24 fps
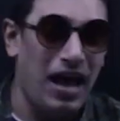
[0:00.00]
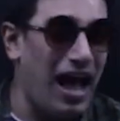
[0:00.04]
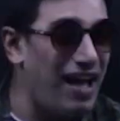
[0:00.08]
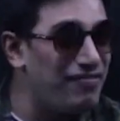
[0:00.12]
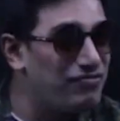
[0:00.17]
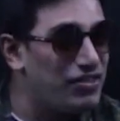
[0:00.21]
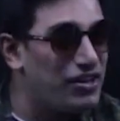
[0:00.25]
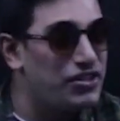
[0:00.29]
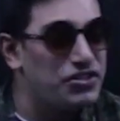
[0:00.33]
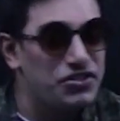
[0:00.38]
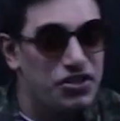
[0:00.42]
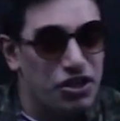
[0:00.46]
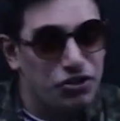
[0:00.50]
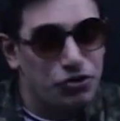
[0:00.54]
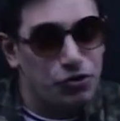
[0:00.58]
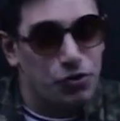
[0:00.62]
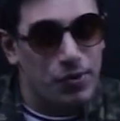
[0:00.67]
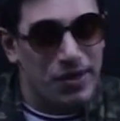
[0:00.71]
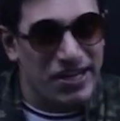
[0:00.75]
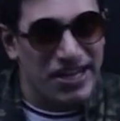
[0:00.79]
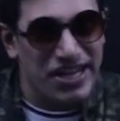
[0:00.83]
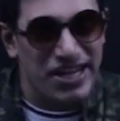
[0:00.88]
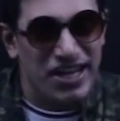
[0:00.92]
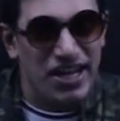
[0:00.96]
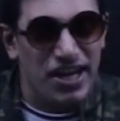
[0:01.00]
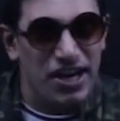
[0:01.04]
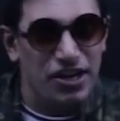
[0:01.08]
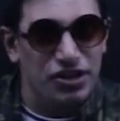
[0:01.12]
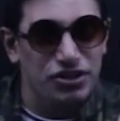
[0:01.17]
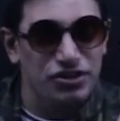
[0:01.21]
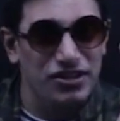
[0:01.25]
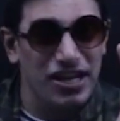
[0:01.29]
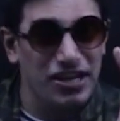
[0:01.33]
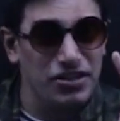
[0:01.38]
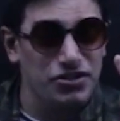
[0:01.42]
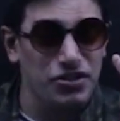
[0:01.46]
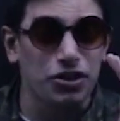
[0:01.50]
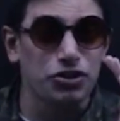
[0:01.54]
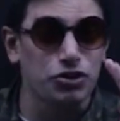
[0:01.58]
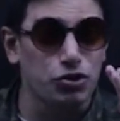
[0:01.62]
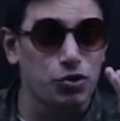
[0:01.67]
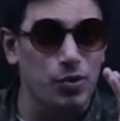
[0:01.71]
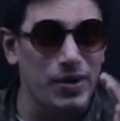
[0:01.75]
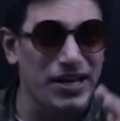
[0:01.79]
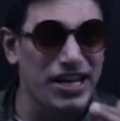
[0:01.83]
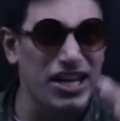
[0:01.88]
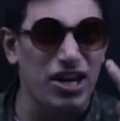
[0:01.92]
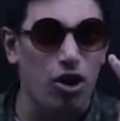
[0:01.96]
and there is a tree
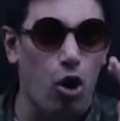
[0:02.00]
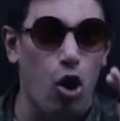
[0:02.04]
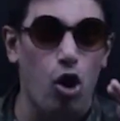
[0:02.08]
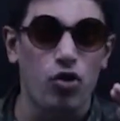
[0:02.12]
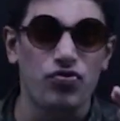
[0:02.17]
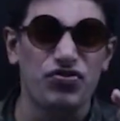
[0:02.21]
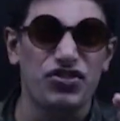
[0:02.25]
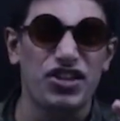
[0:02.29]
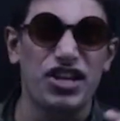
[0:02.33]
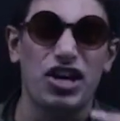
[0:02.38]
on